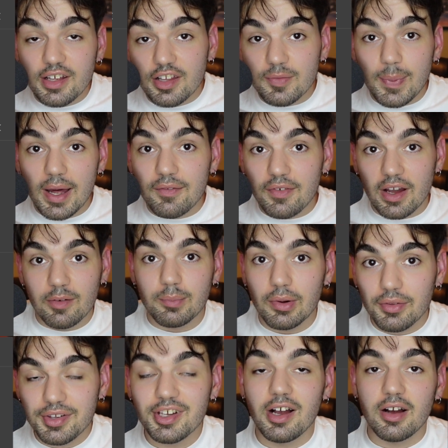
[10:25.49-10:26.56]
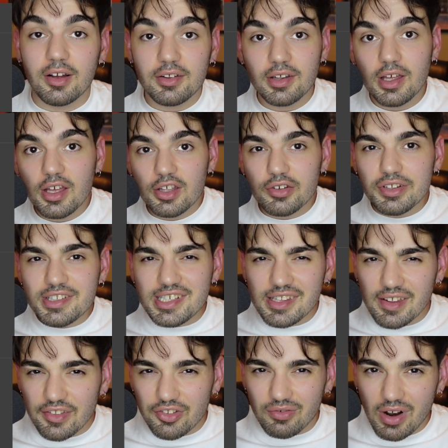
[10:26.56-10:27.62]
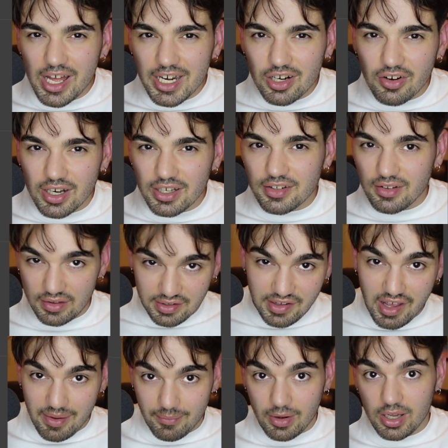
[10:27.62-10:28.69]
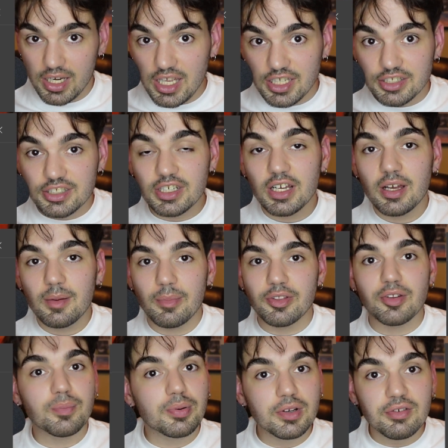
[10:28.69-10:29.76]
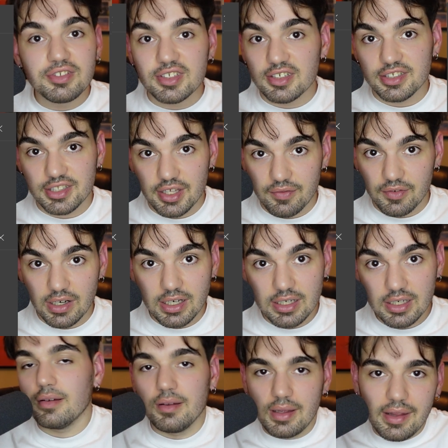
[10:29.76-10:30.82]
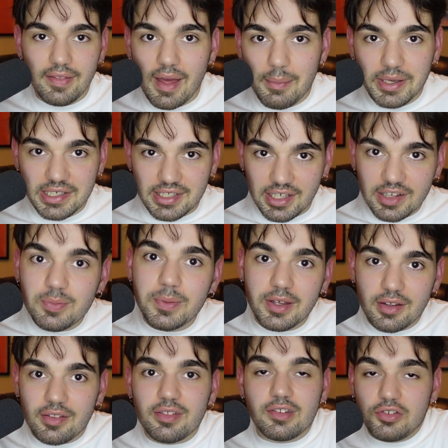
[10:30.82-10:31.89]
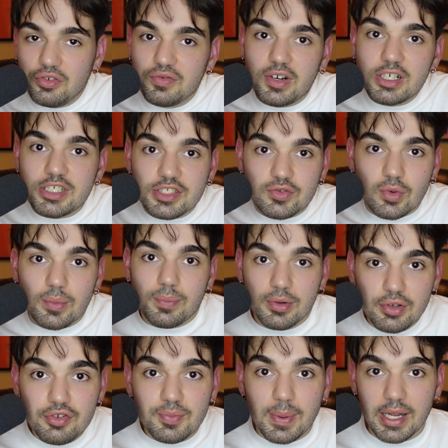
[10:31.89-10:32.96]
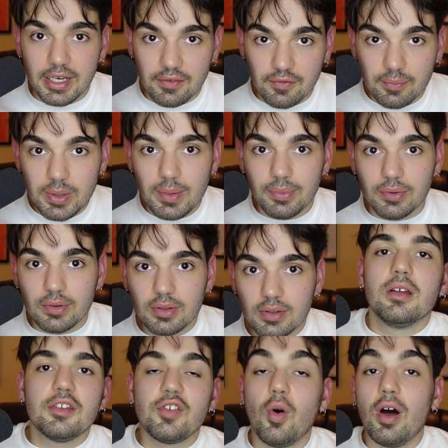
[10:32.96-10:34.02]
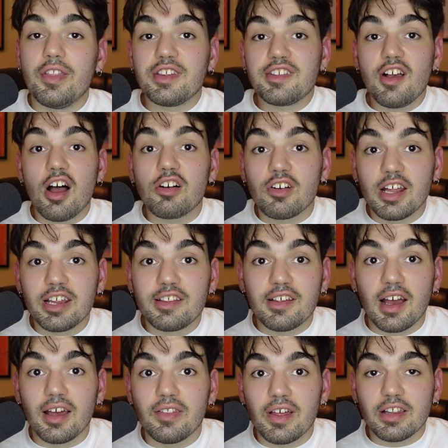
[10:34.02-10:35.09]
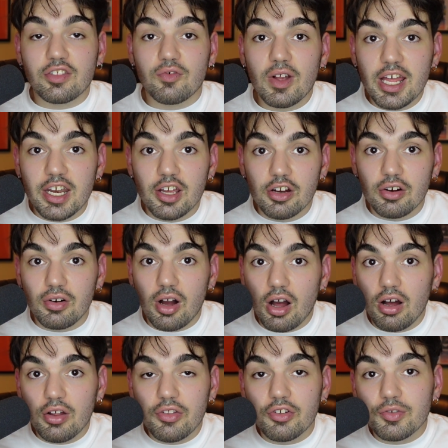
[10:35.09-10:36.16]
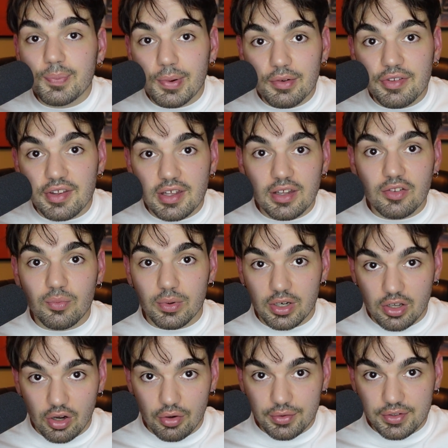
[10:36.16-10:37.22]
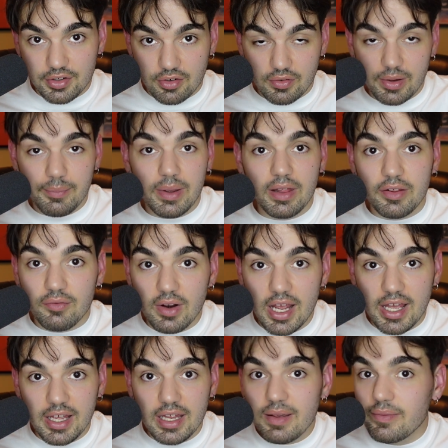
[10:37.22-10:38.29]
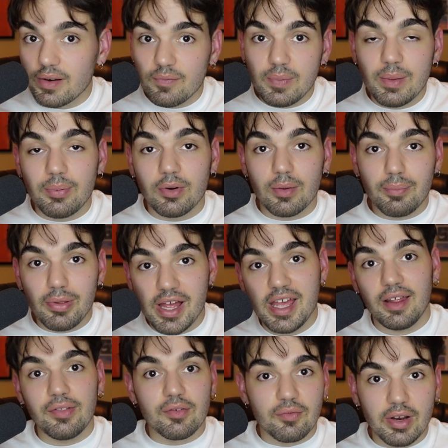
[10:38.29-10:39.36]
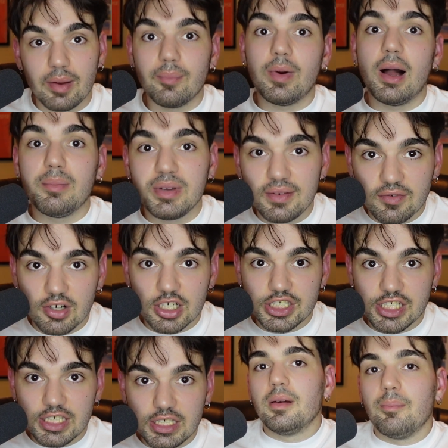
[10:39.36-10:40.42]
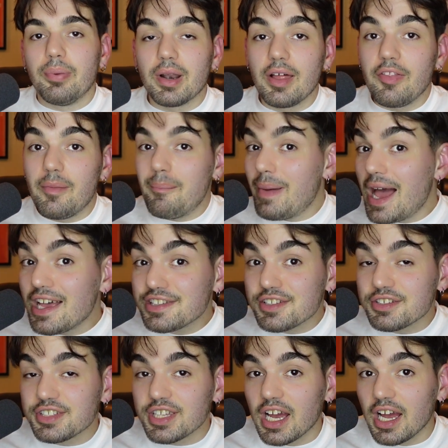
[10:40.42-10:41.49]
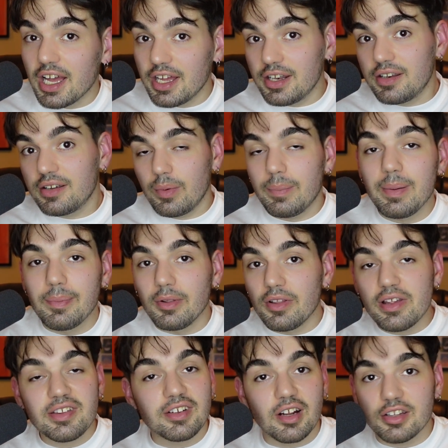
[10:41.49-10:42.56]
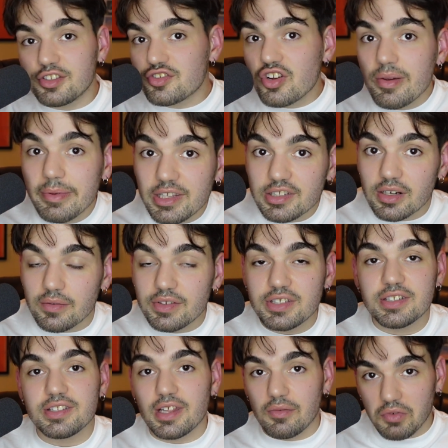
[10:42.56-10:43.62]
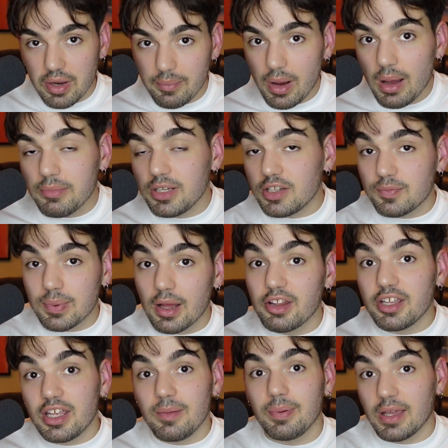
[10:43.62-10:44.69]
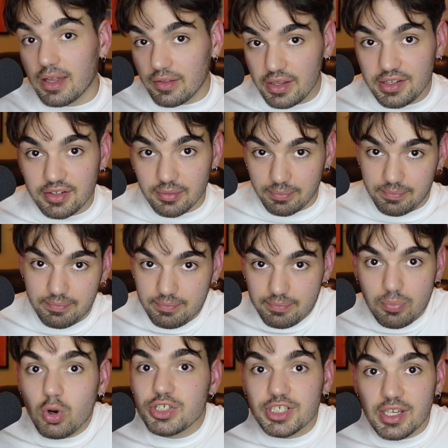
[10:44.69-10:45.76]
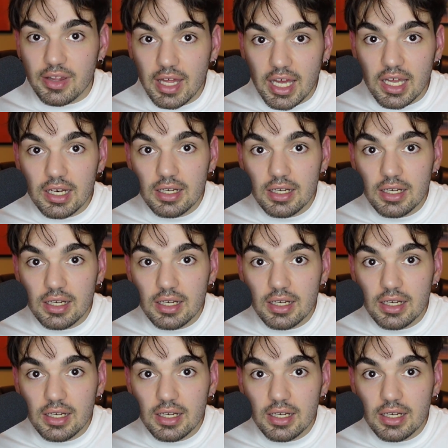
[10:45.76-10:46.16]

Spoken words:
on Spotify of both songs, you can see that the writing credits are the same on each, but the producer is different. And that makes sense because the two versions were produced by different people. So on the songwriting side, like the radio, all of those proceeds would go to Corinne Bailey Rae, even if people are playing the Rit Momney version. But on the master side, when people listen on streaming services, then Rit Momney is probably keeping at least a portion of that.